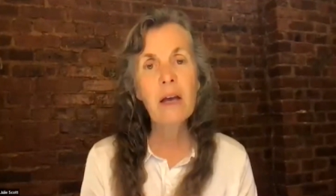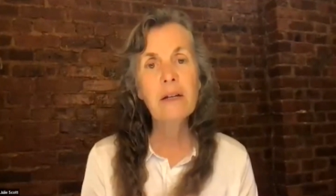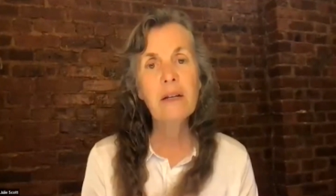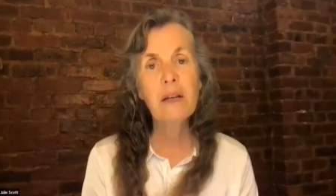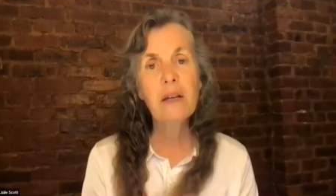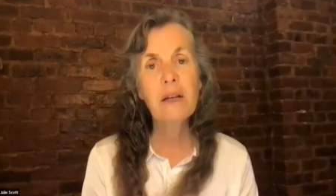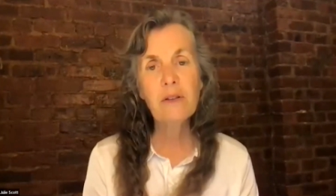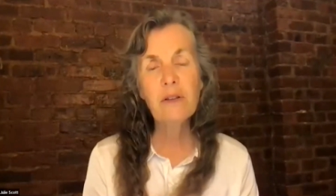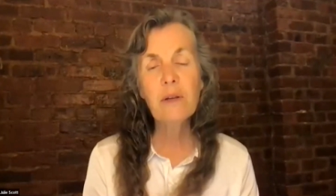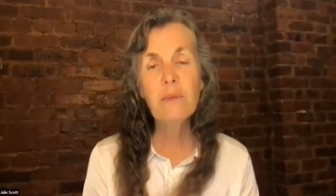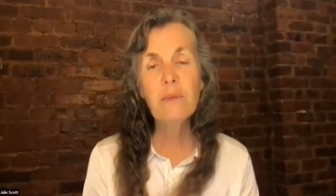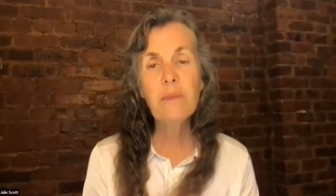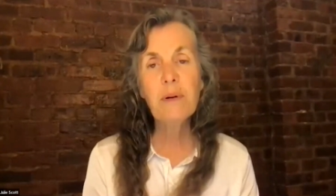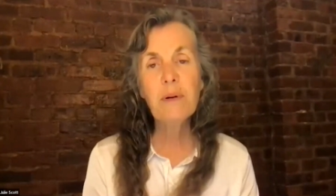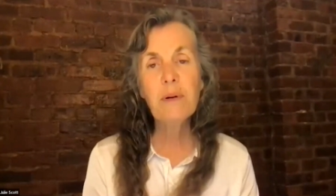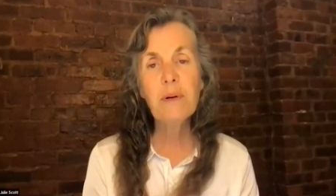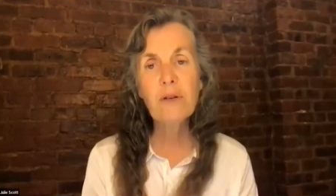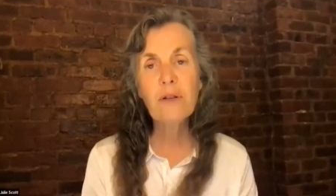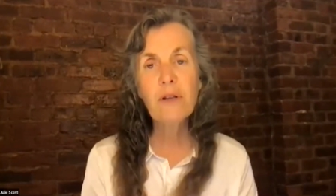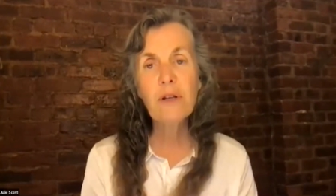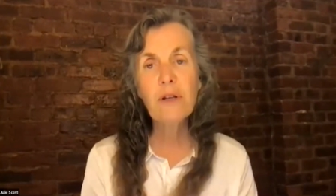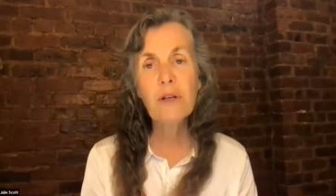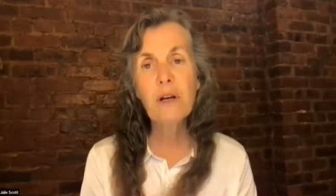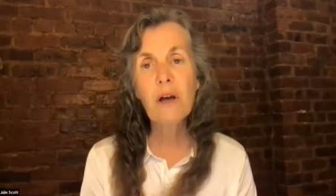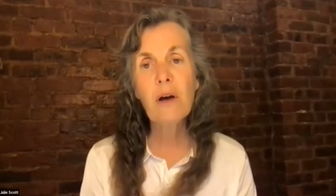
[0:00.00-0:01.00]
Does the
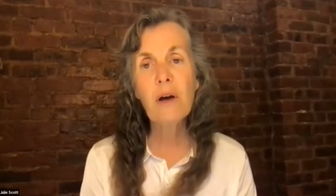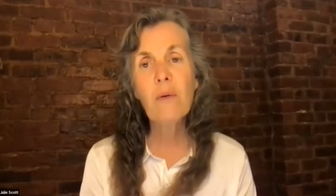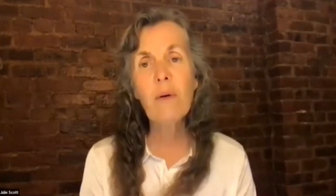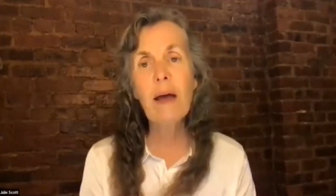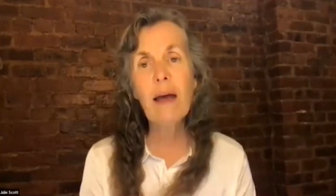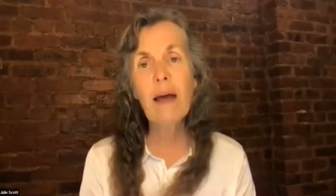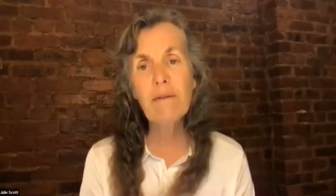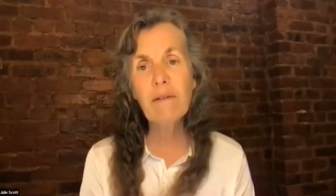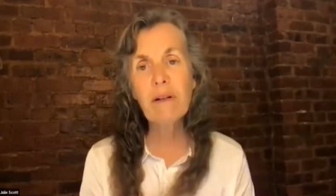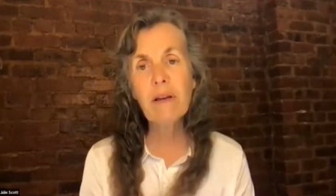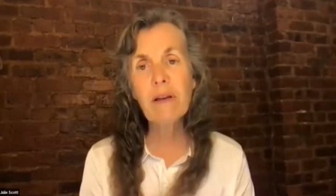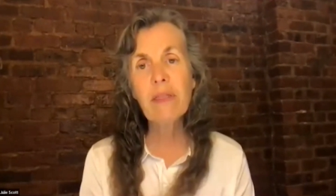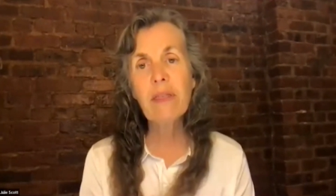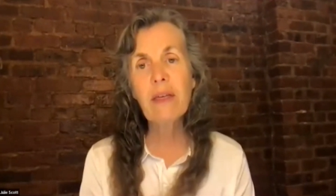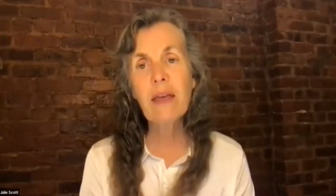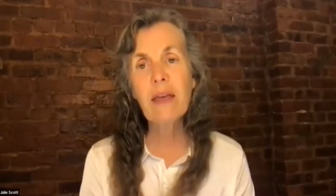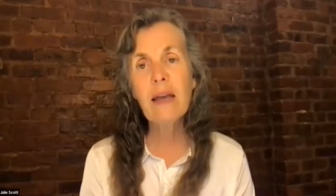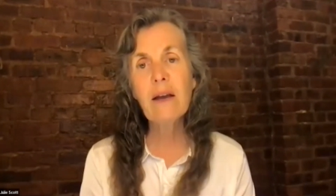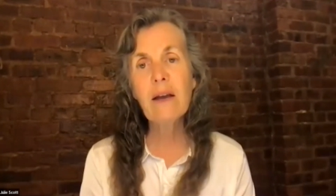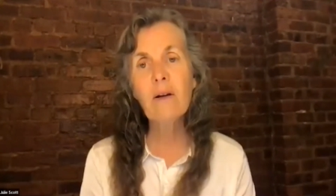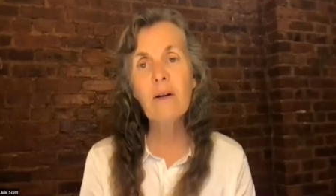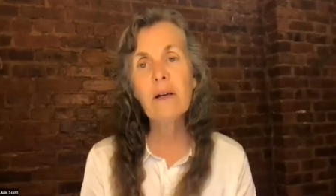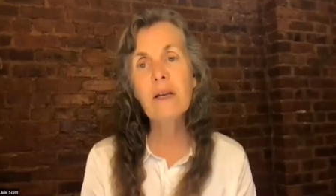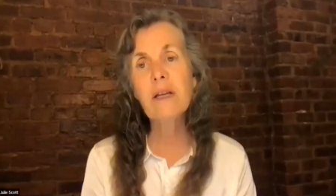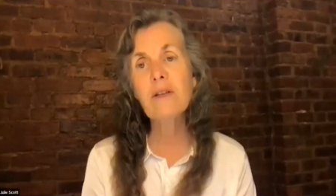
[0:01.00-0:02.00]
person know
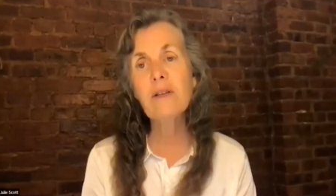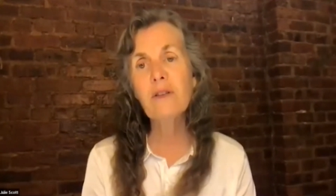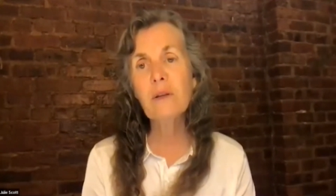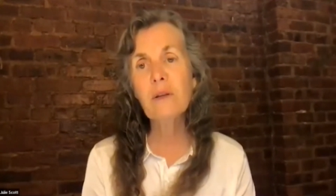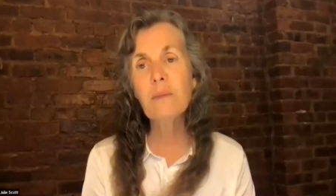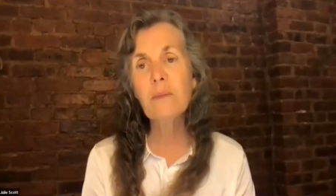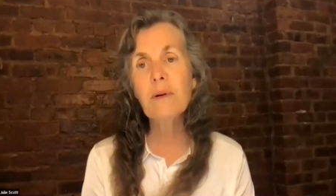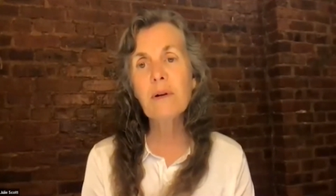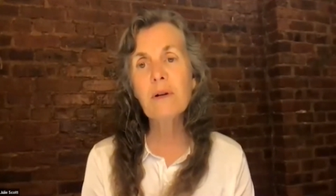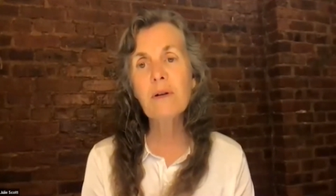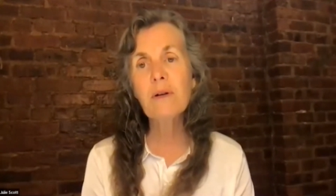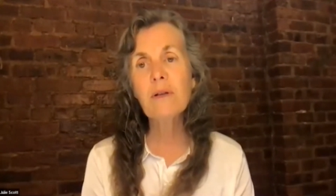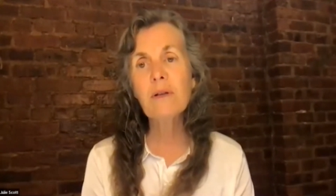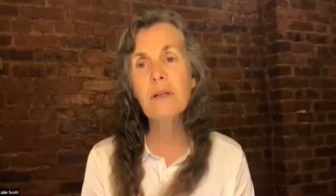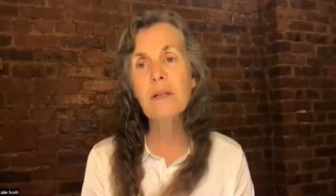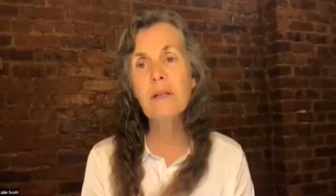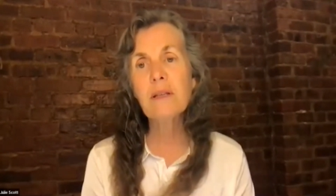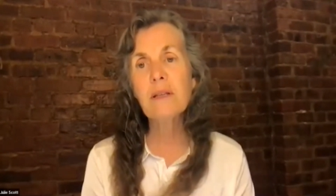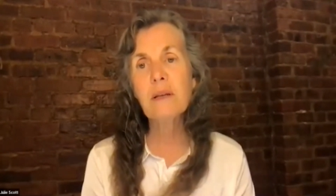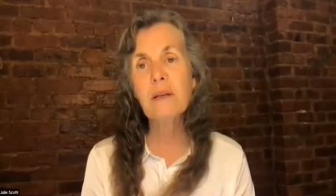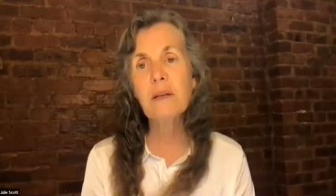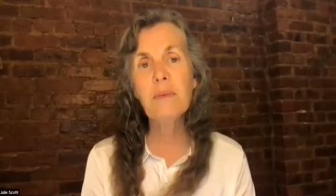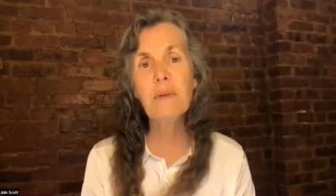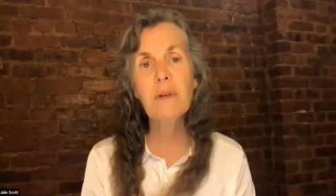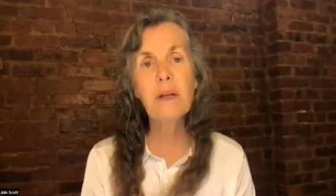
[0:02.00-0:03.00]
everything, or is the person
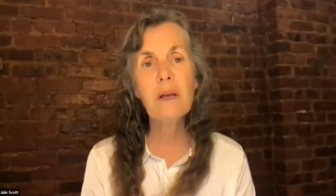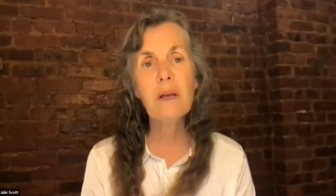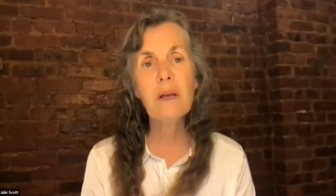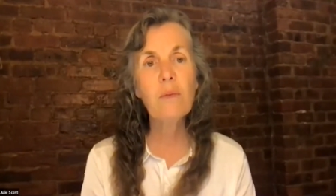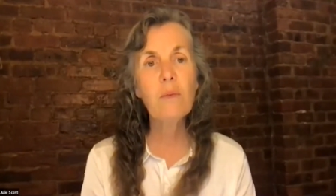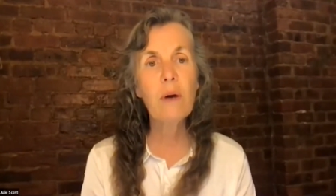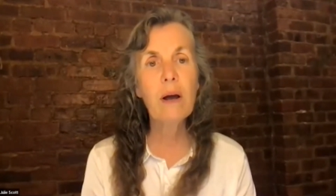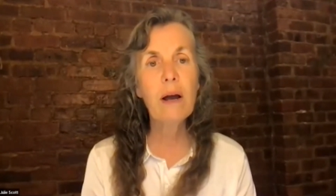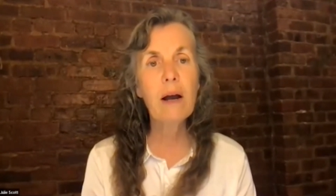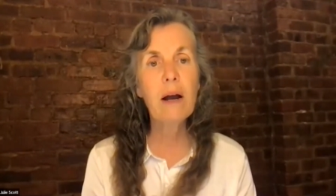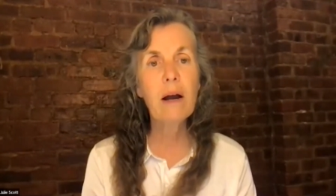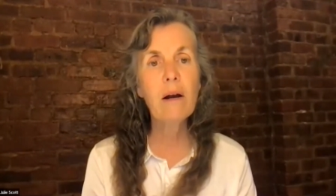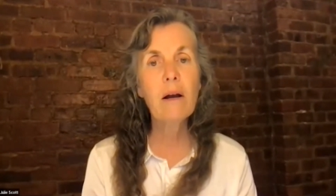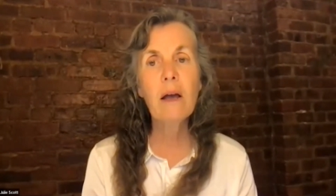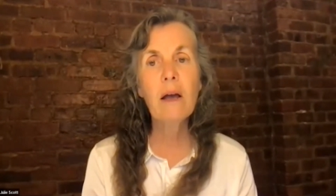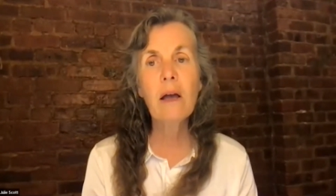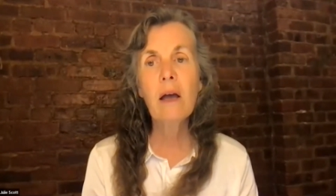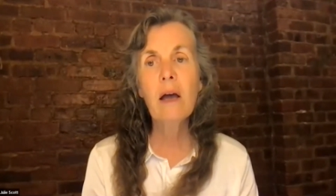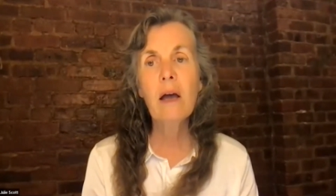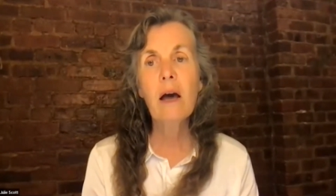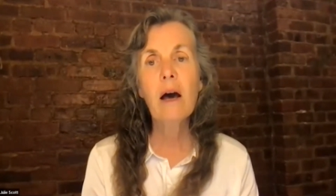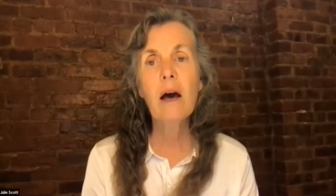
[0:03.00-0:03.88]
simply aware